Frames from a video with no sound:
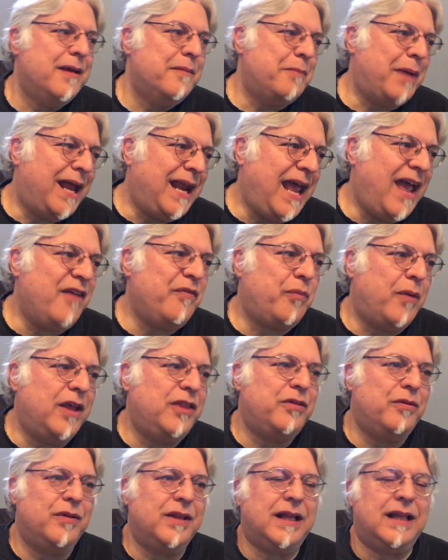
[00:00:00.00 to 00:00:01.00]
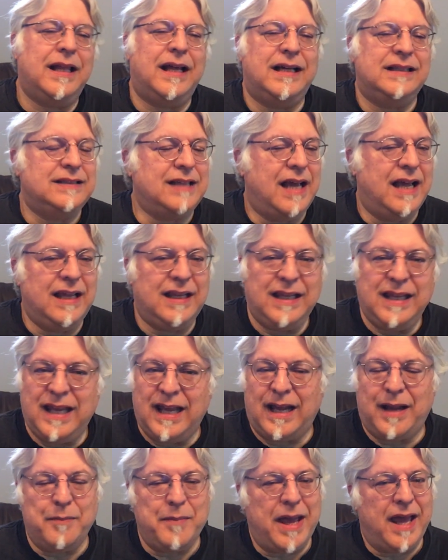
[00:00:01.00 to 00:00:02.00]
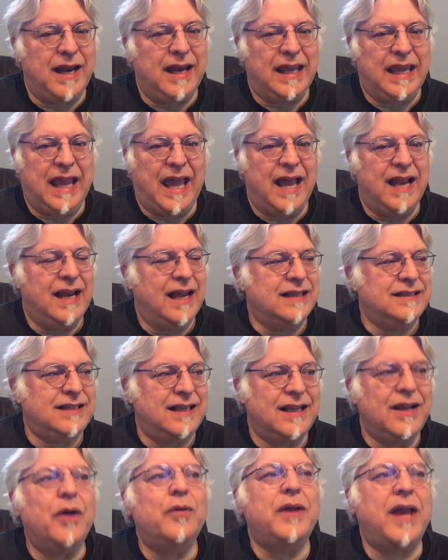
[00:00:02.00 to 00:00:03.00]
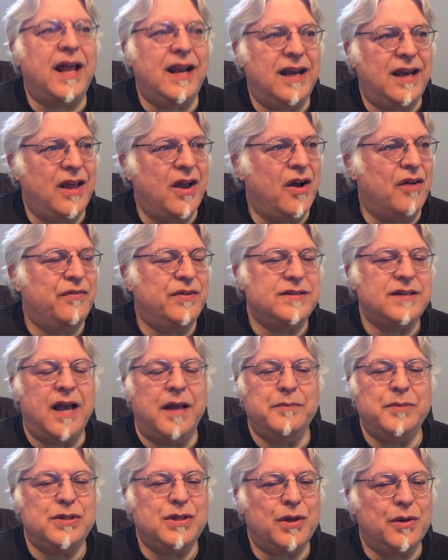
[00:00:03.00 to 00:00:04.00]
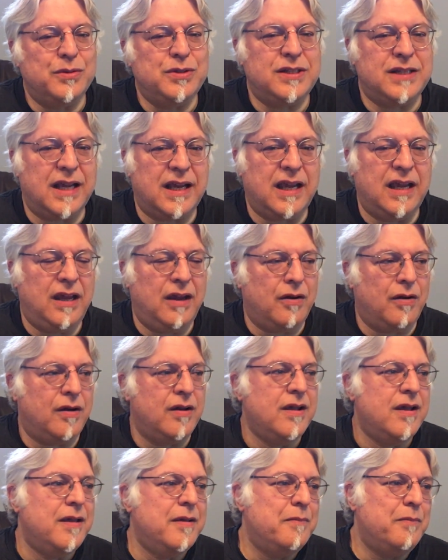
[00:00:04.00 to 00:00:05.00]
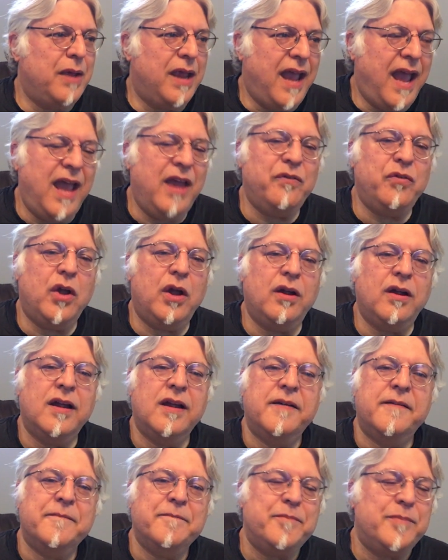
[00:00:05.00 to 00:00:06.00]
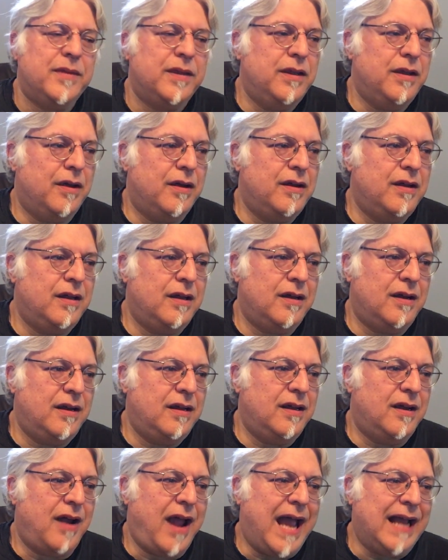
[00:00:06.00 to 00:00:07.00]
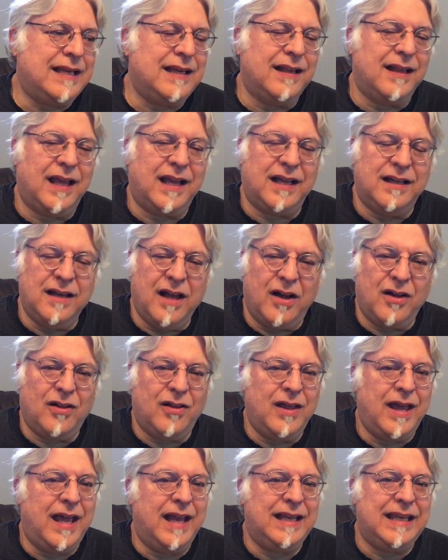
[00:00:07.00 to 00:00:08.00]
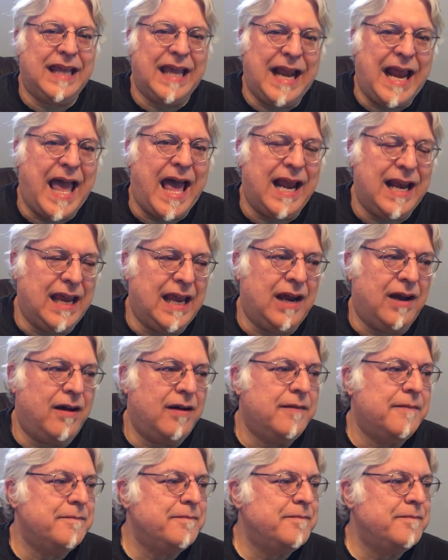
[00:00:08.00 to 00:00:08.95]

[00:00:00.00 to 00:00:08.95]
About halfway through the class, I kick him out again. I say, go down to the office. I'm so sick of your behavior. You're, you're, you're acting like a knucklehead. Get out of here.